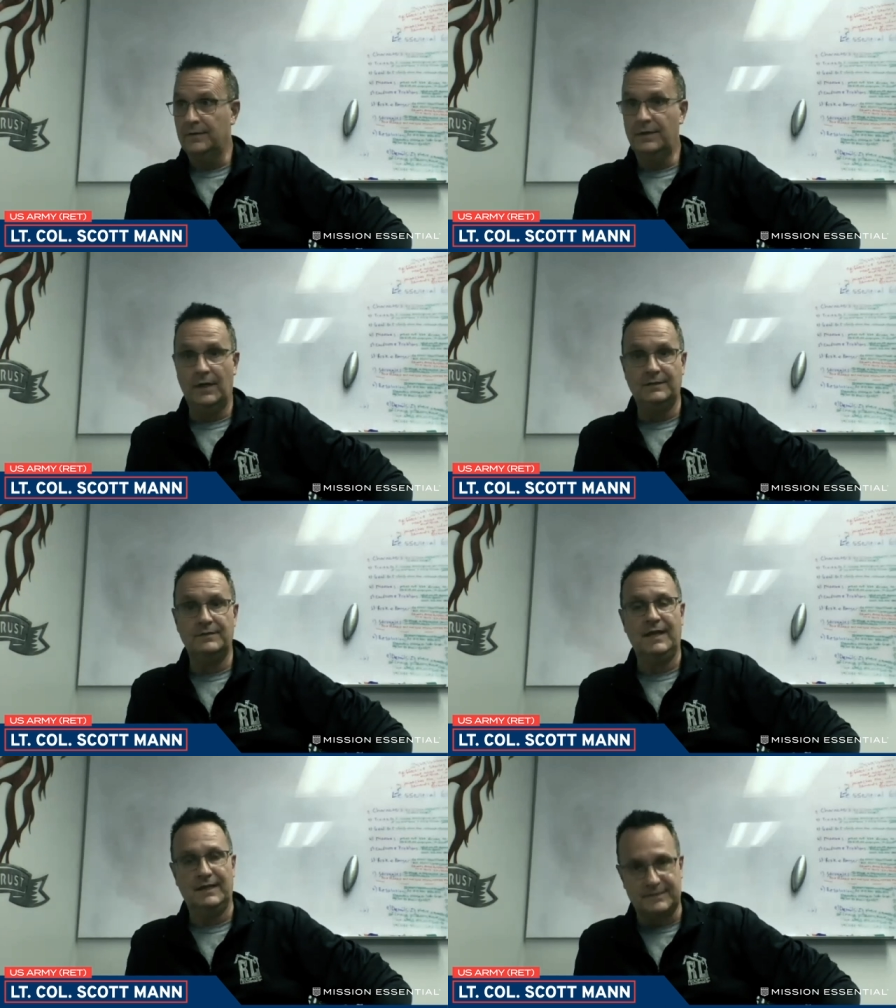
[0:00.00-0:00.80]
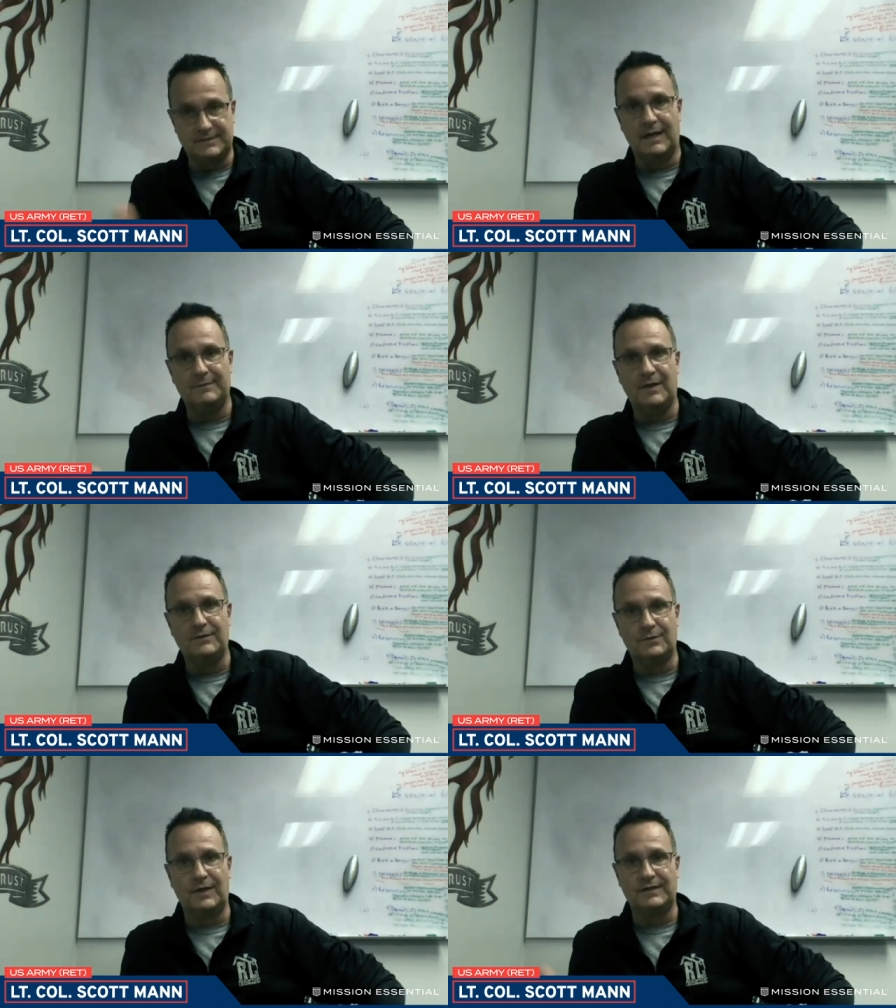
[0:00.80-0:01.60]
you know, yes, a top down
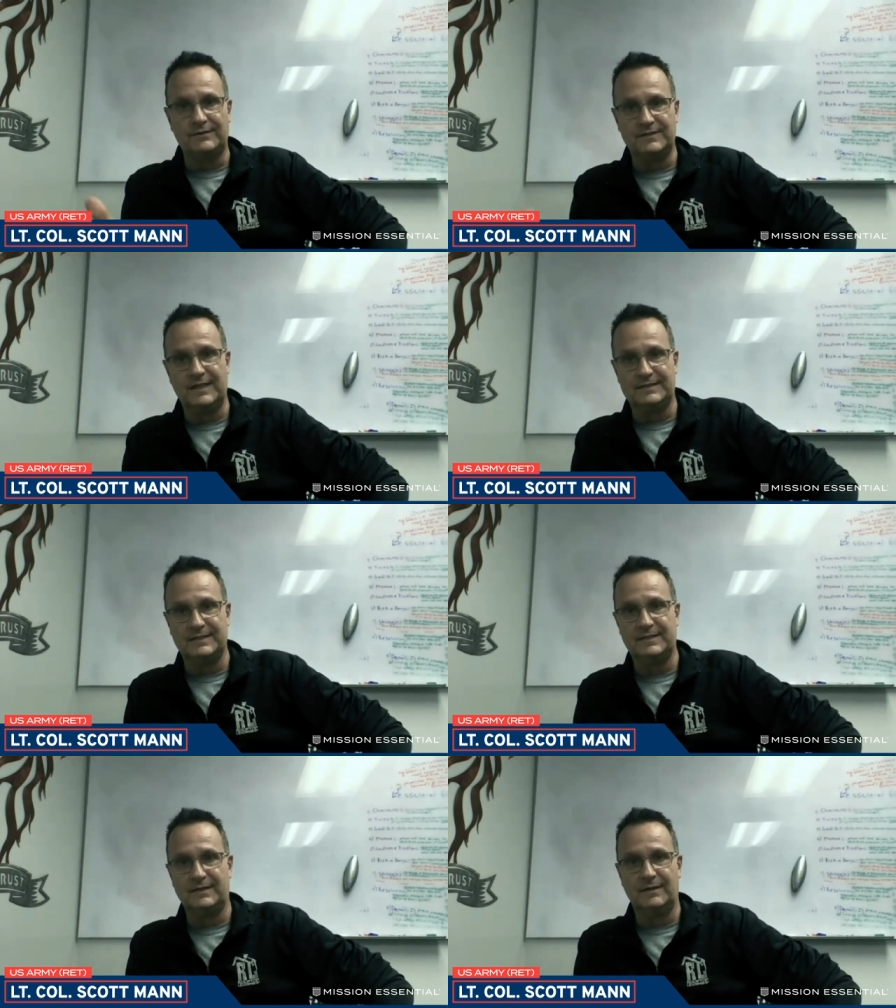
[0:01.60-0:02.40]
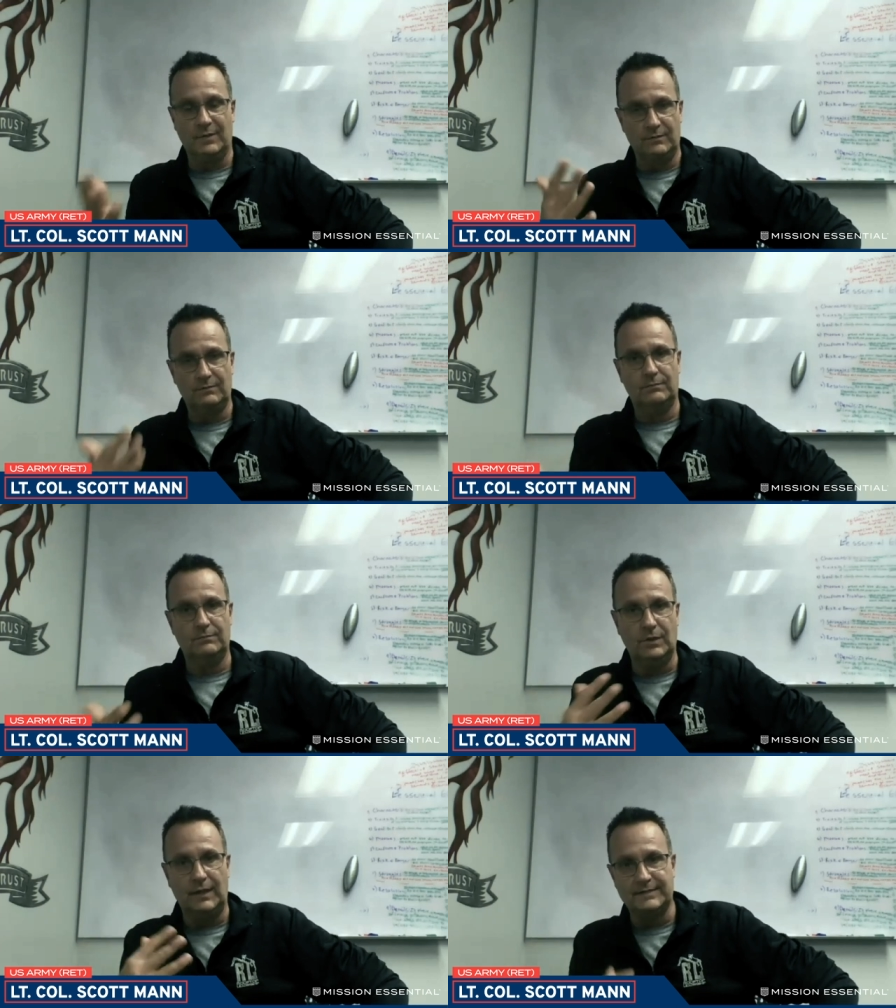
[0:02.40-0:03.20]
directive is necessary, but
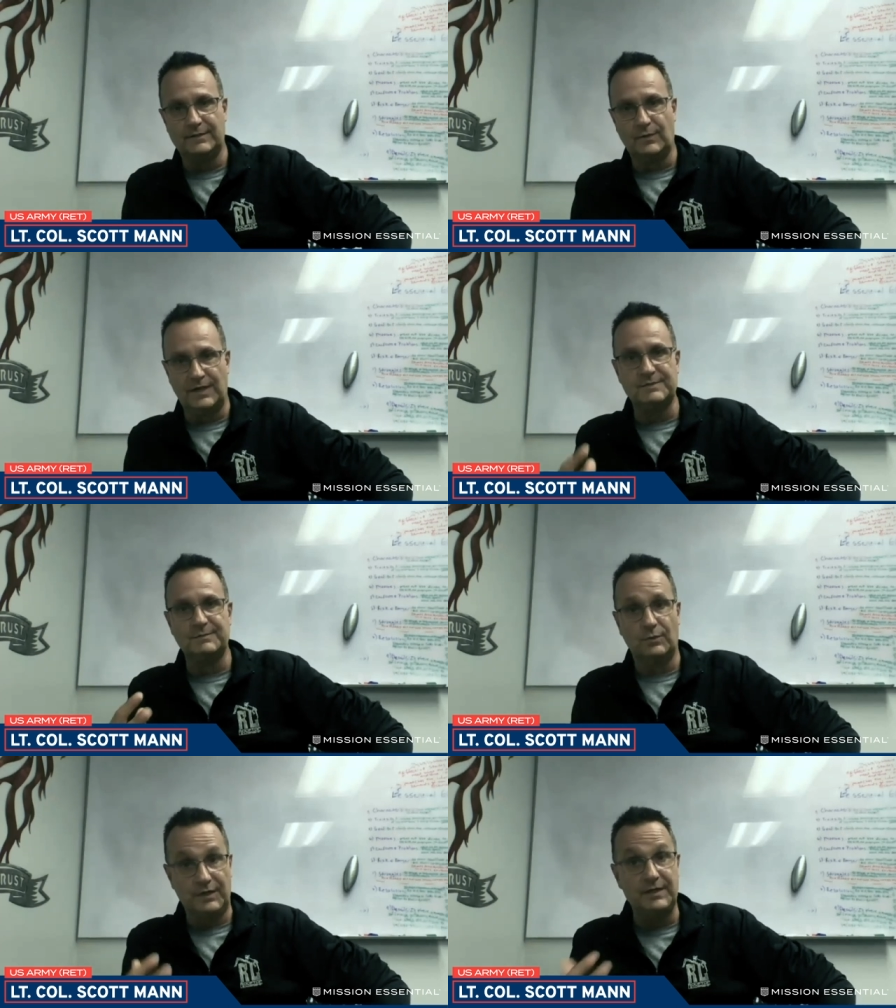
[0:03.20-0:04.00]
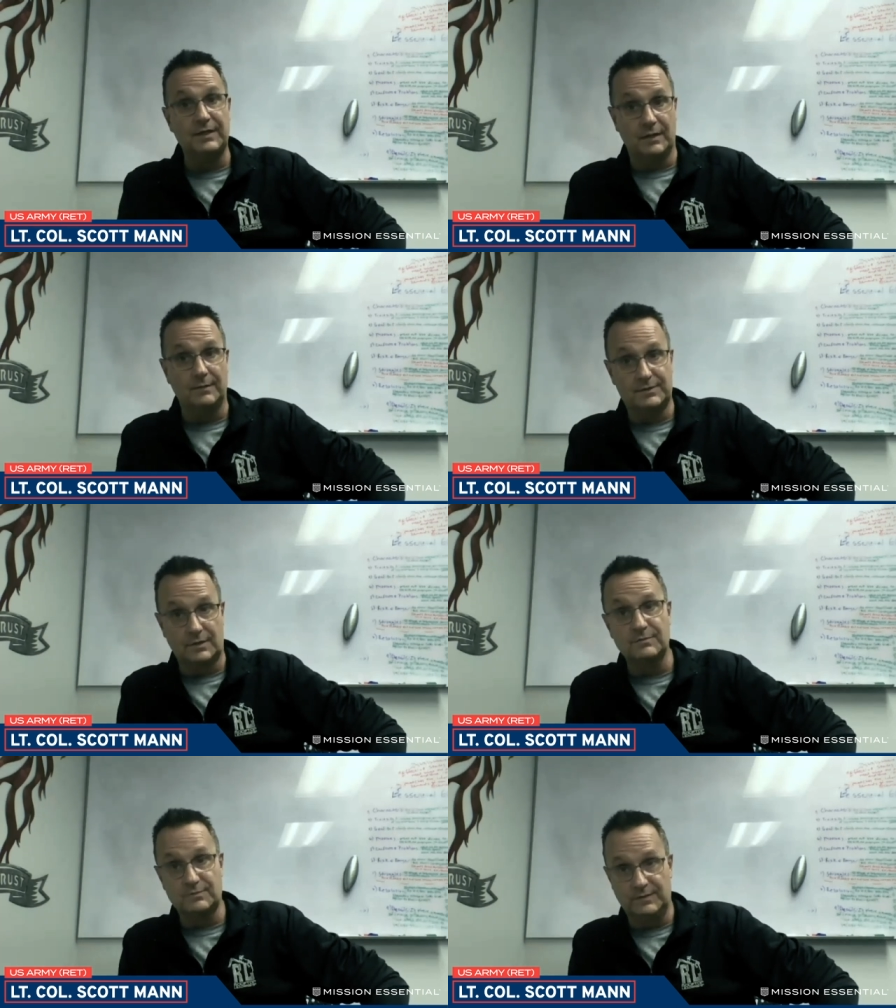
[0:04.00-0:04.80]
but as a regiment, we need to come to
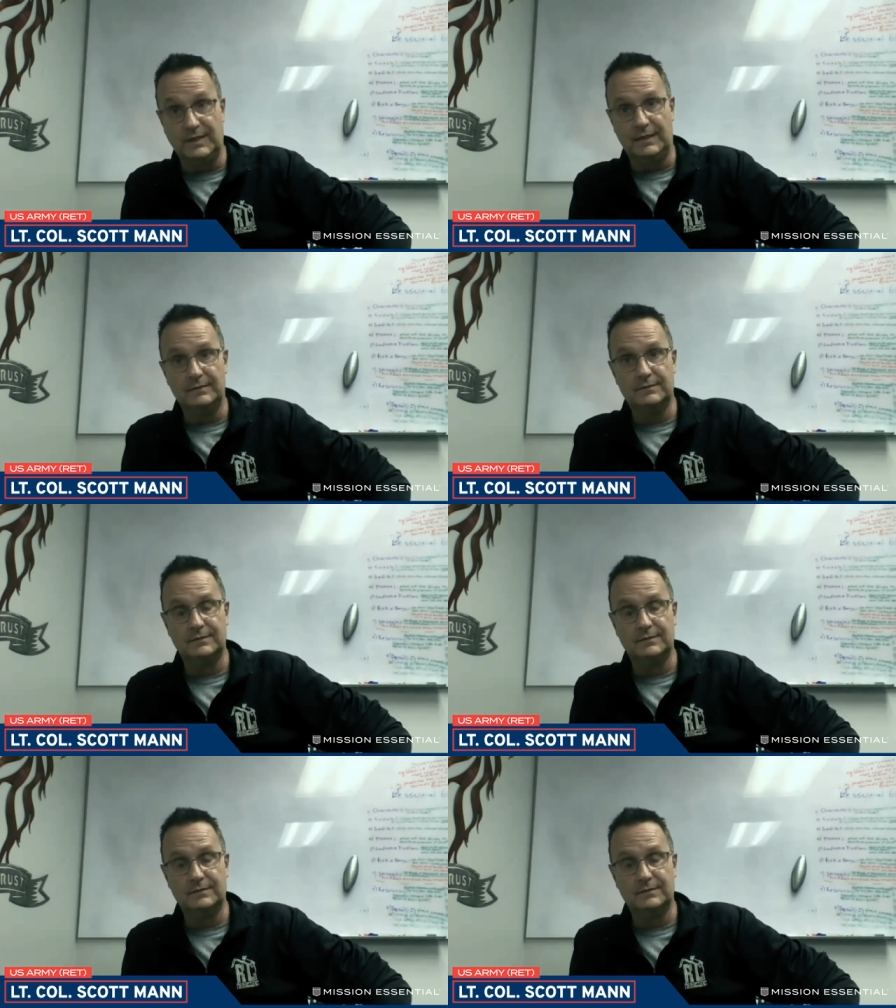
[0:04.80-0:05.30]
terms with that.